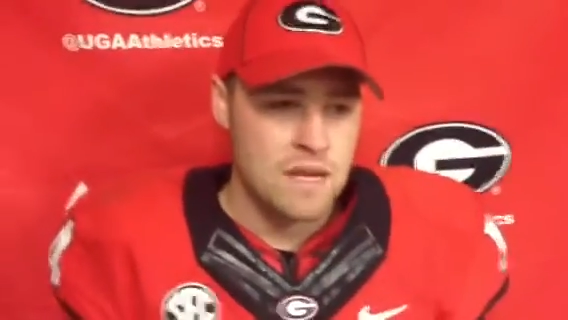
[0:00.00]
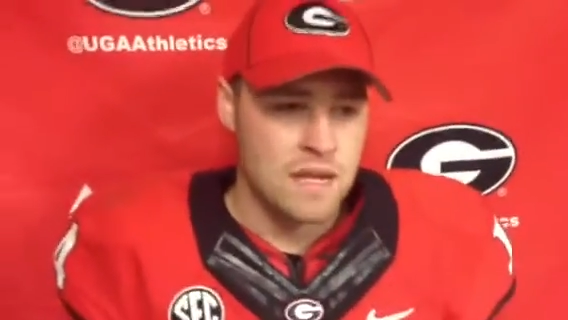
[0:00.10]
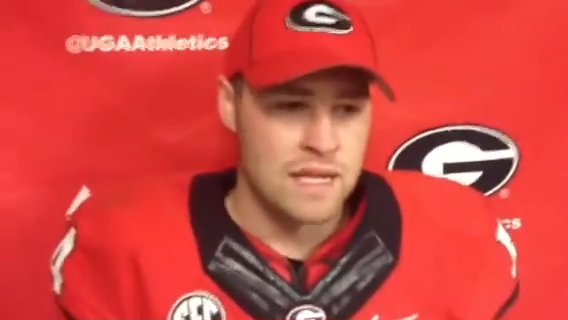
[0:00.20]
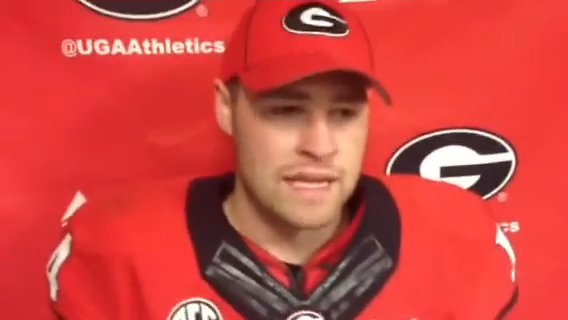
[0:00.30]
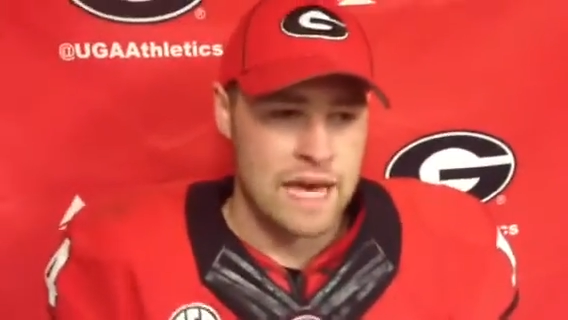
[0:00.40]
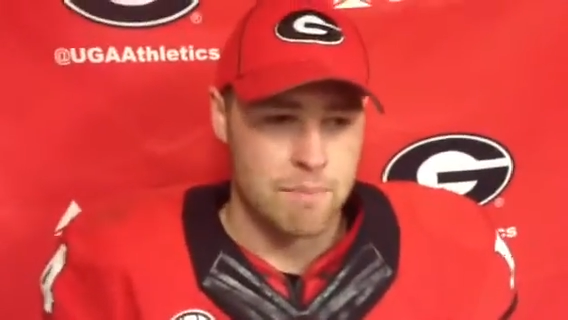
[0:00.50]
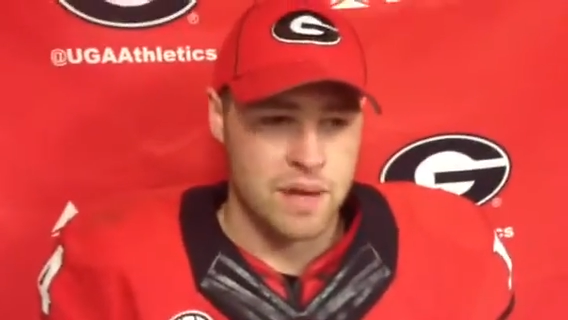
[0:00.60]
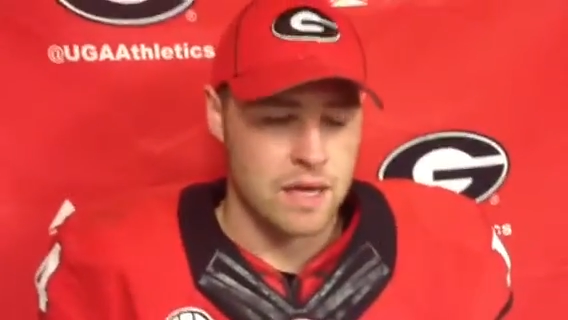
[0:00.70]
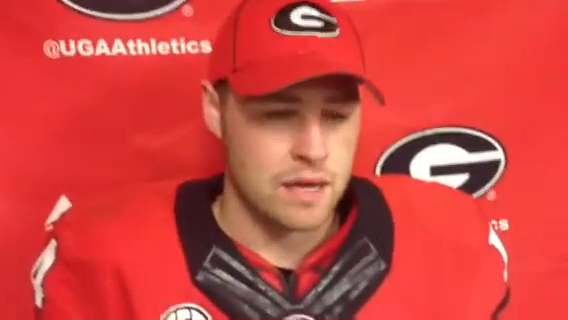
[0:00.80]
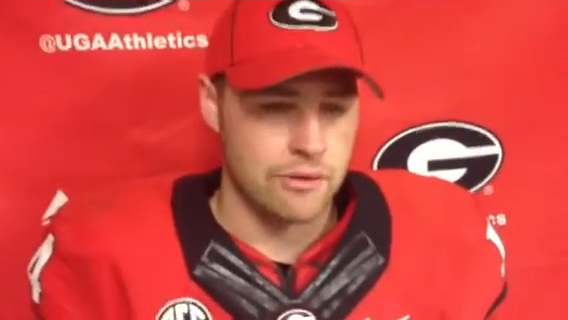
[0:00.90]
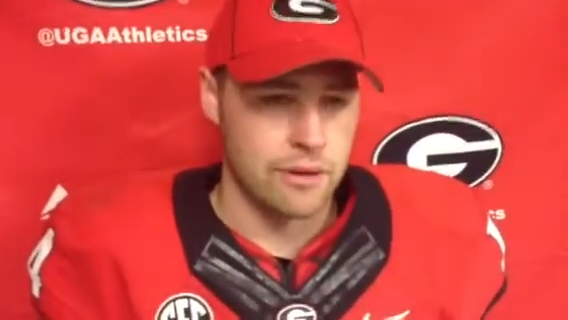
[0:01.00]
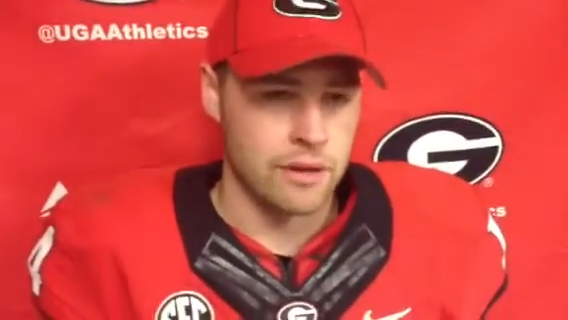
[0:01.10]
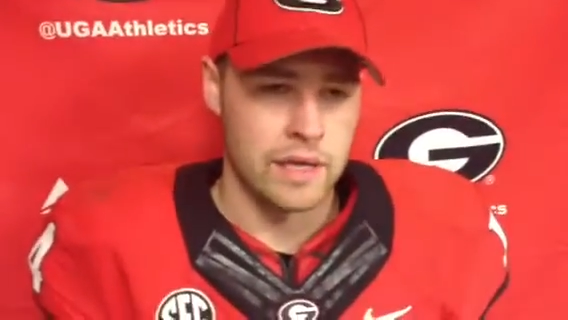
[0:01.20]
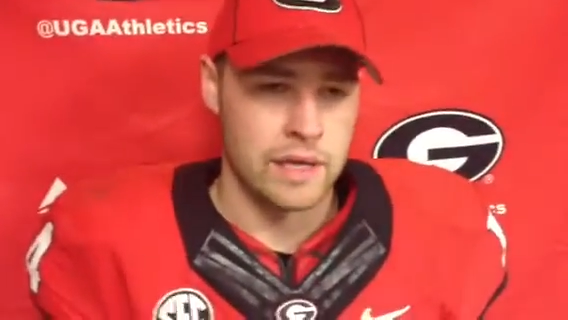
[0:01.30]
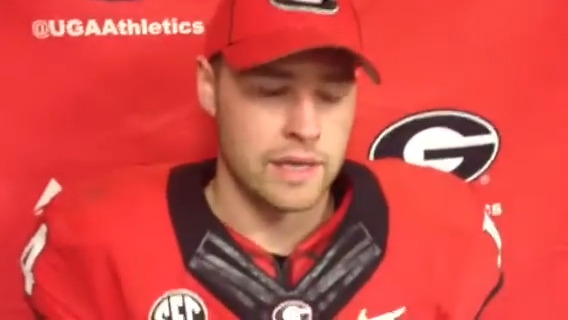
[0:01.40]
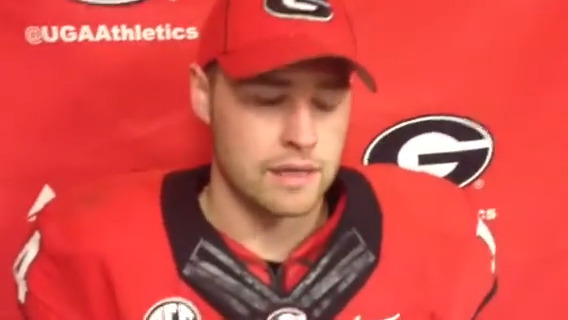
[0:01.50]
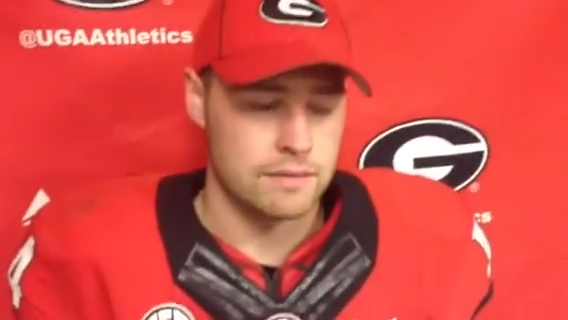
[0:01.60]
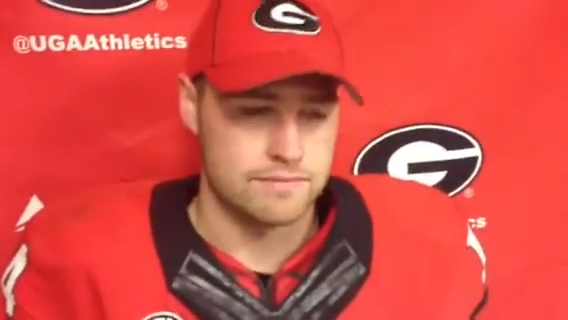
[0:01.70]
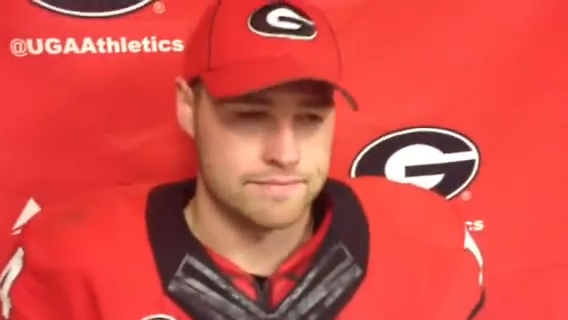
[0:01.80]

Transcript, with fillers: And then that pick really, uh, you